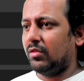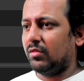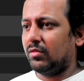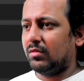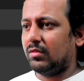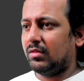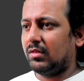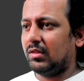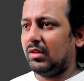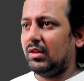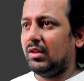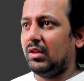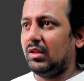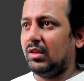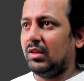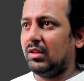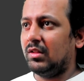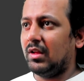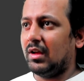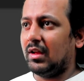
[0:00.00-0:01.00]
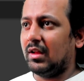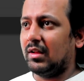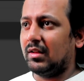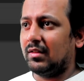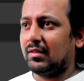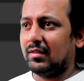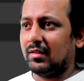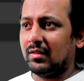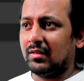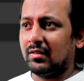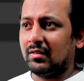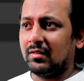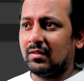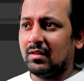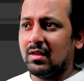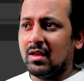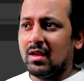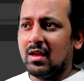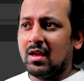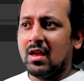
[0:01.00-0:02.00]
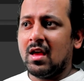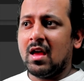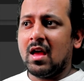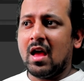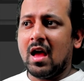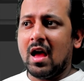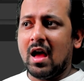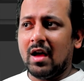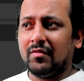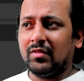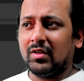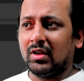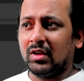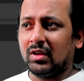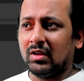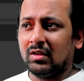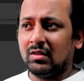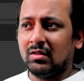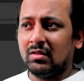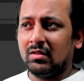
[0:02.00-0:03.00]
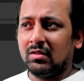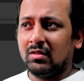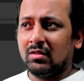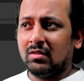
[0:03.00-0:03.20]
see that since having